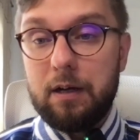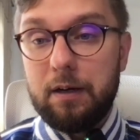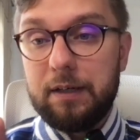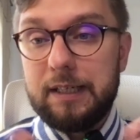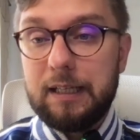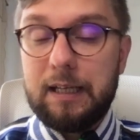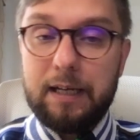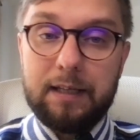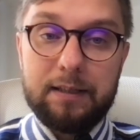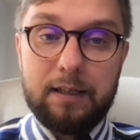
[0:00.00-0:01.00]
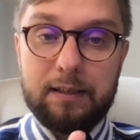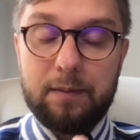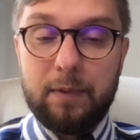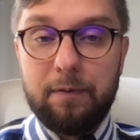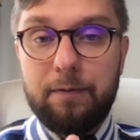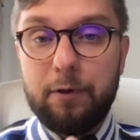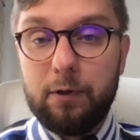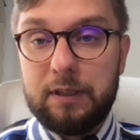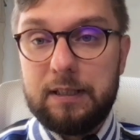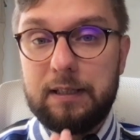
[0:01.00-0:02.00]
Recently I conducted my
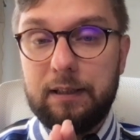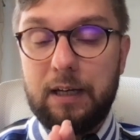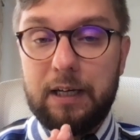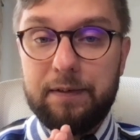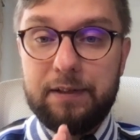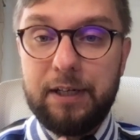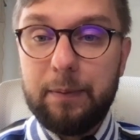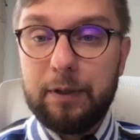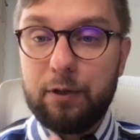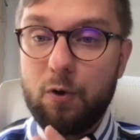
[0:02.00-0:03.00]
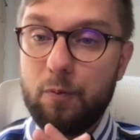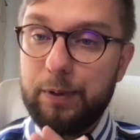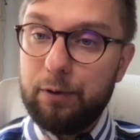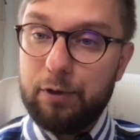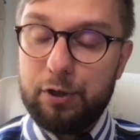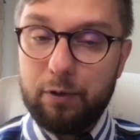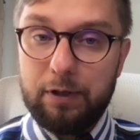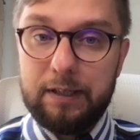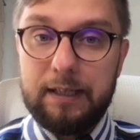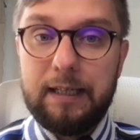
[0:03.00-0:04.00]
first live stream and hope you
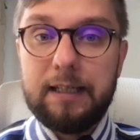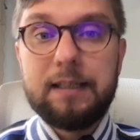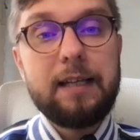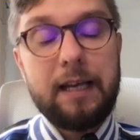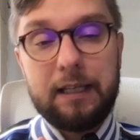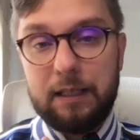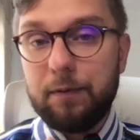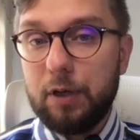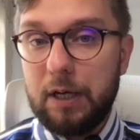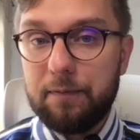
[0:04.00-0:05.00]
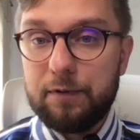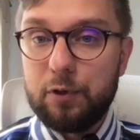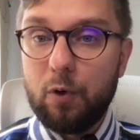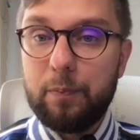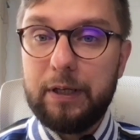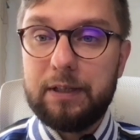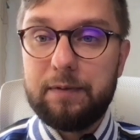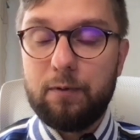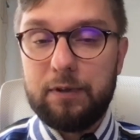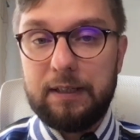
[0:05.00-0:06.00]
enjoyed it, and if you have topics
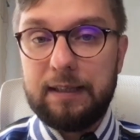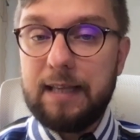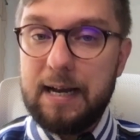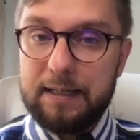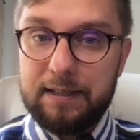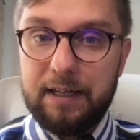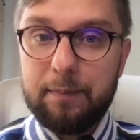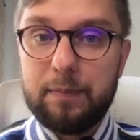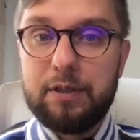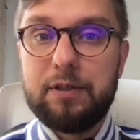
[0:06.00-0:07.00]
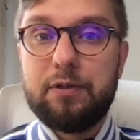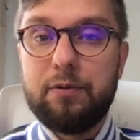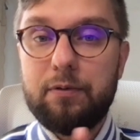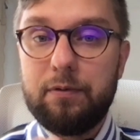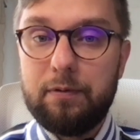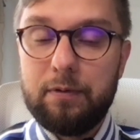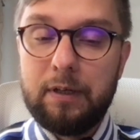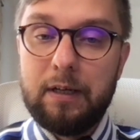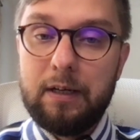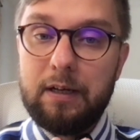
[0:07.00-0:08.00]
for the next streams
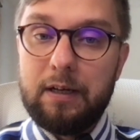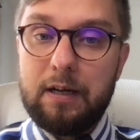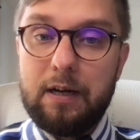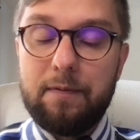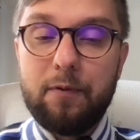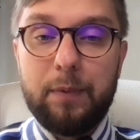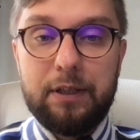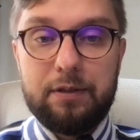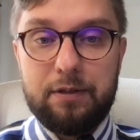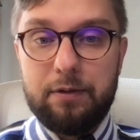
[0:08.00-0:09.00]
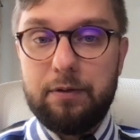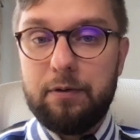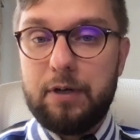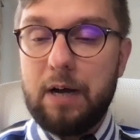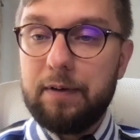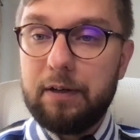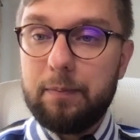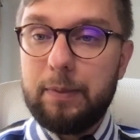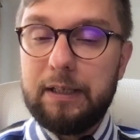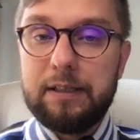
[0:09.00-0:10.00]
for me to cover,
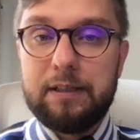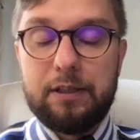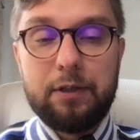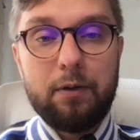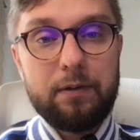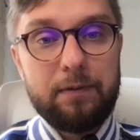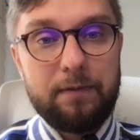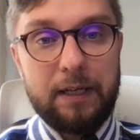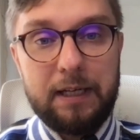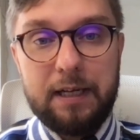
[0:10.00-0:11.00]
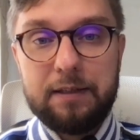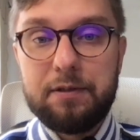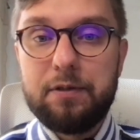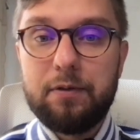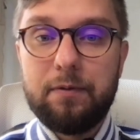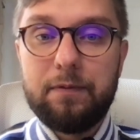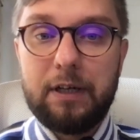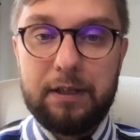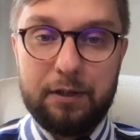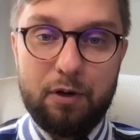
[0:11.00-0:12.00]
please don't forget to
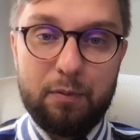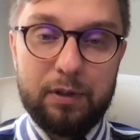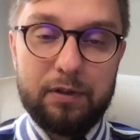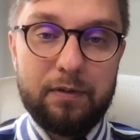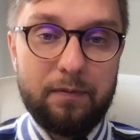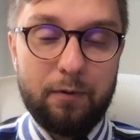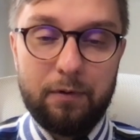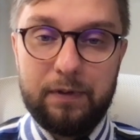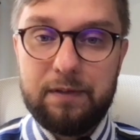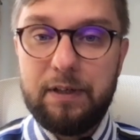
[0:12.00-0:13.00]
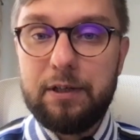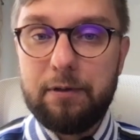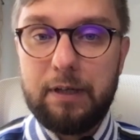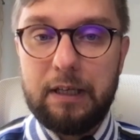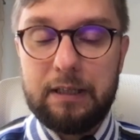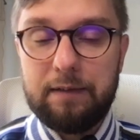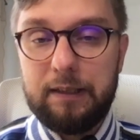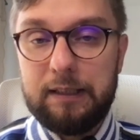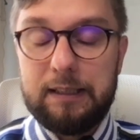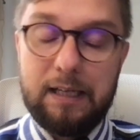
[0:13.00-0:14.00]
write a comment for this video and I
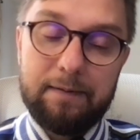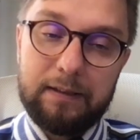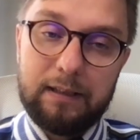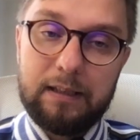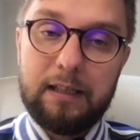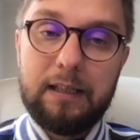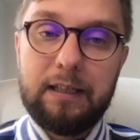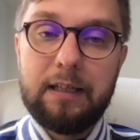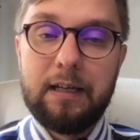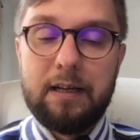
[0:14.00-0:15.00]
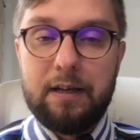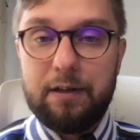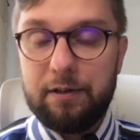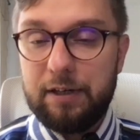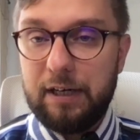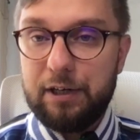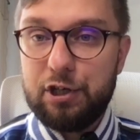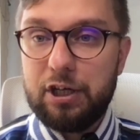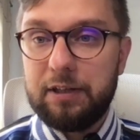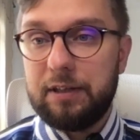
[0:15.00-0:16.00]
will definitely
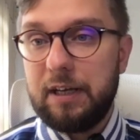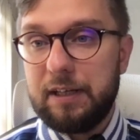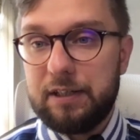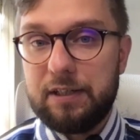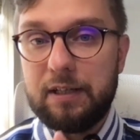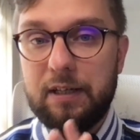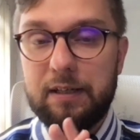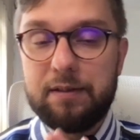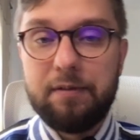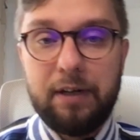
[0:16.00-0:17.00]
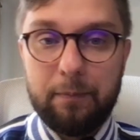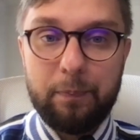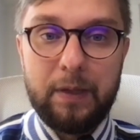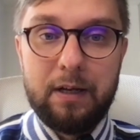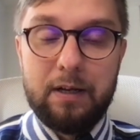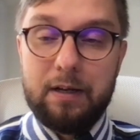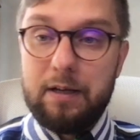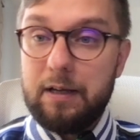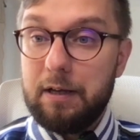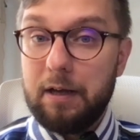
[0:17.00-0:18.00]
arrange a next stream.
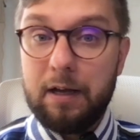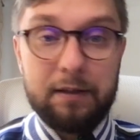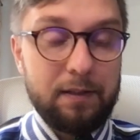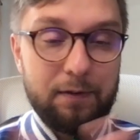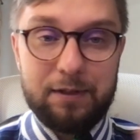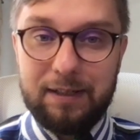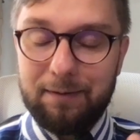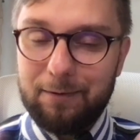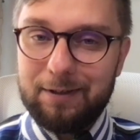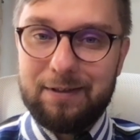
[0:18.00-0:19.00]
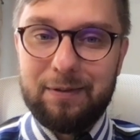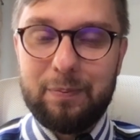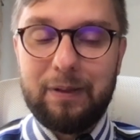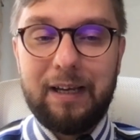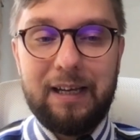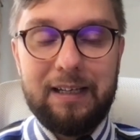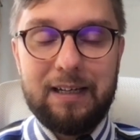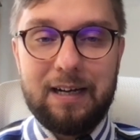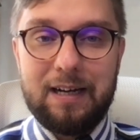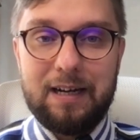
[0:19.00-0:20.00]
And if you still want to play
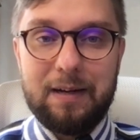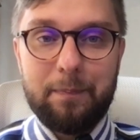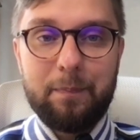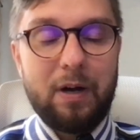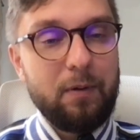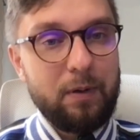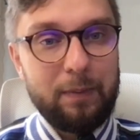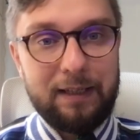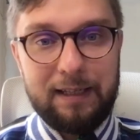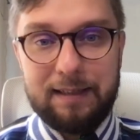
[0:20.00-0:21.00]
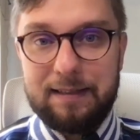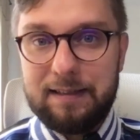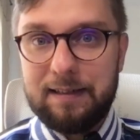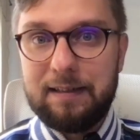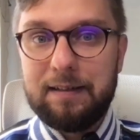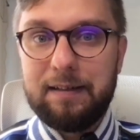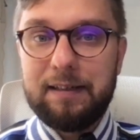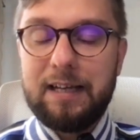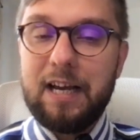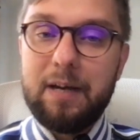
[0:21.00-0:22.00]
Power Blade
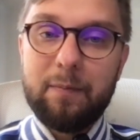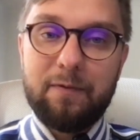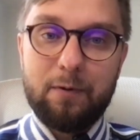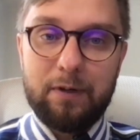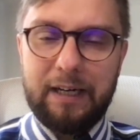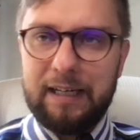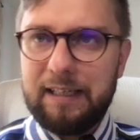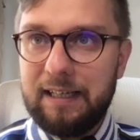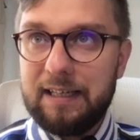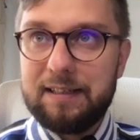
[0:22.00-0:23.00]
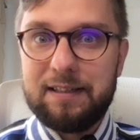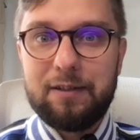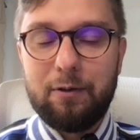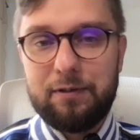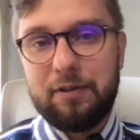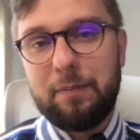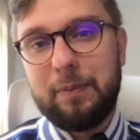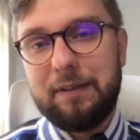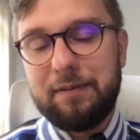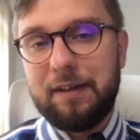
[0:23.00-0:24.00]
game for NES, also
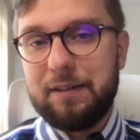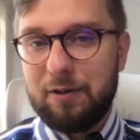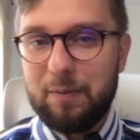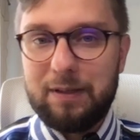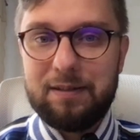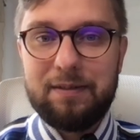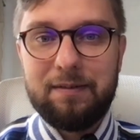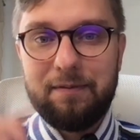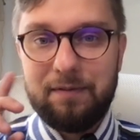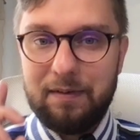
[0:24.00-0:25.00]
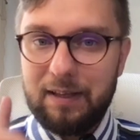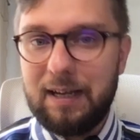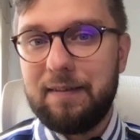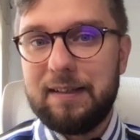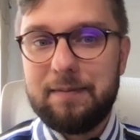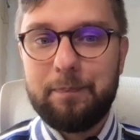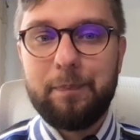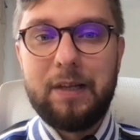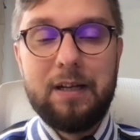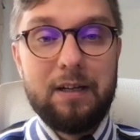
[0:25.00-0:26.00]
please write a comment, we will have it.
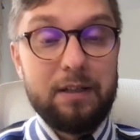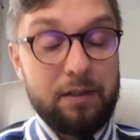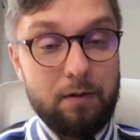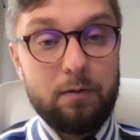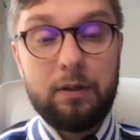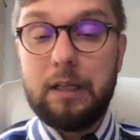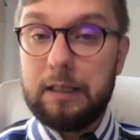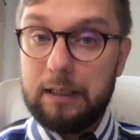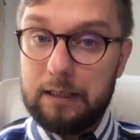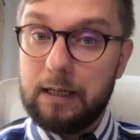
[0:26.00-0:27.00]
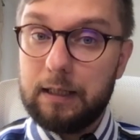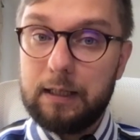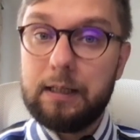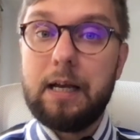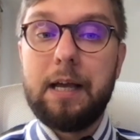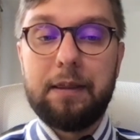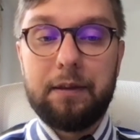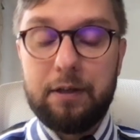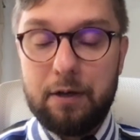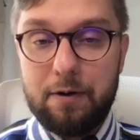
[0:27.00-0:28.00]
So let's get started
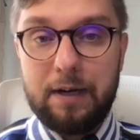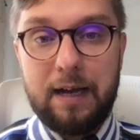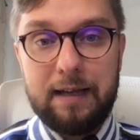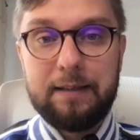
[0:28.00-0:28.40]
and go ahead.